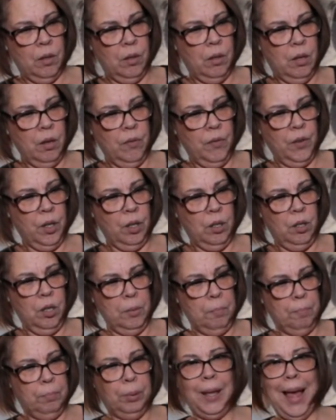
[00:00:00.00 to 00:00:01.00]
Give it a
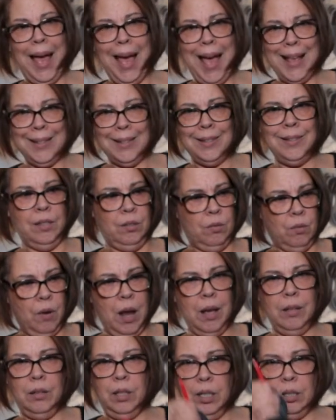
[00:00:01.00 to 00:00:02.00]
good blast,
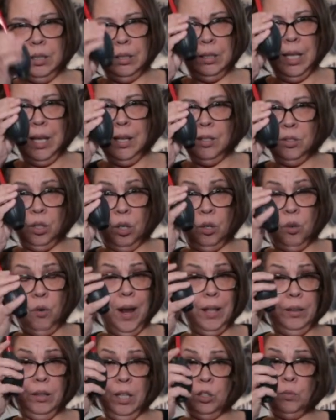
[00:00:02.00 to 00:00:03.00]
right? These things are
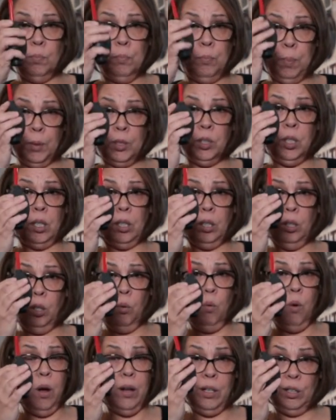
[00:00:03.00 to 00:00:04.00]
great. This particular
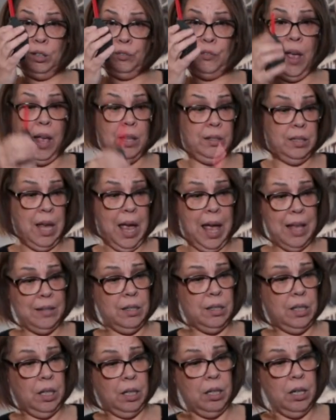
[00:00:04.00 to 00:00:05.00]
one is
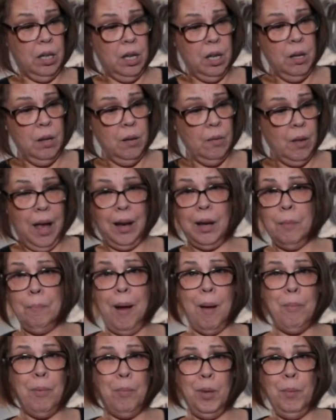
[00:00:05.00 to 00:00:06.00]
fantastic. I can
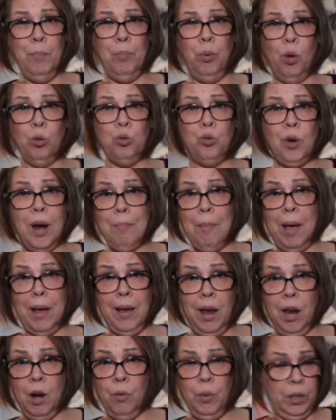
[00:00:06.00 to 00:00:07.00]
probably blow dry my
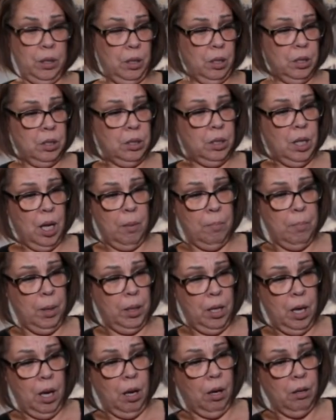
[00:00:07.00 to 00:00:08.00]
hair with this thing,
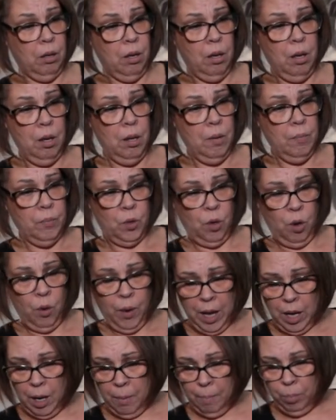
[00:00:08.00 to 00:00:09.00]
but yeah, go
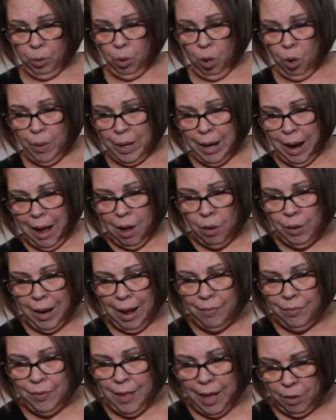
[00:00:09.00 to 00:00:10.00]
ahead and blow it out.
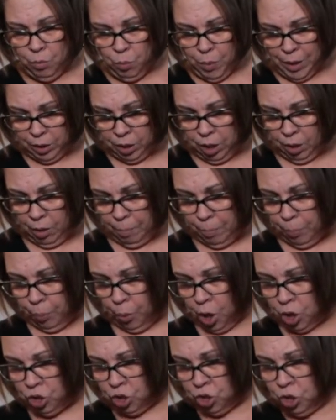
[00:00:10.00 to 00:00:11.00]
And then with the
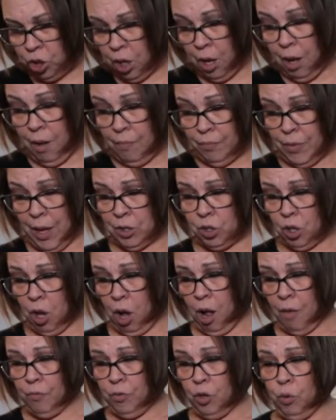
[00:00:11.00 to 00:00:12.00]
brush that's
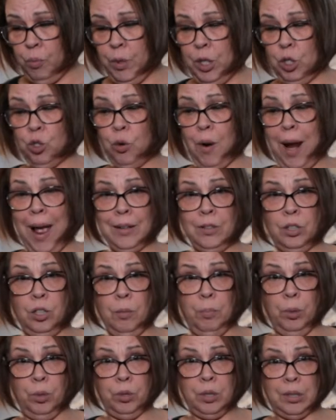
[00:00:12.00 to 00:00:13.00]
on the
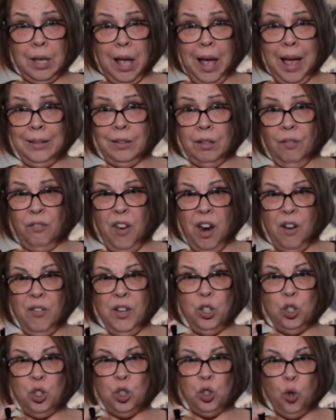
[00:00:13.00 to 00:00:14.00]
retractable side, the
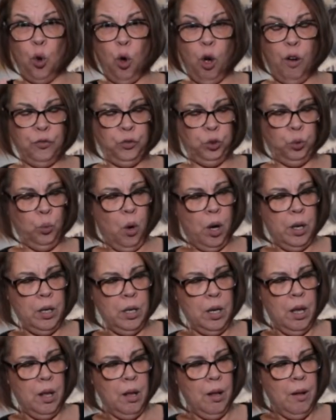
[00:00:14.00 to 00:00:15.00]
very soft one,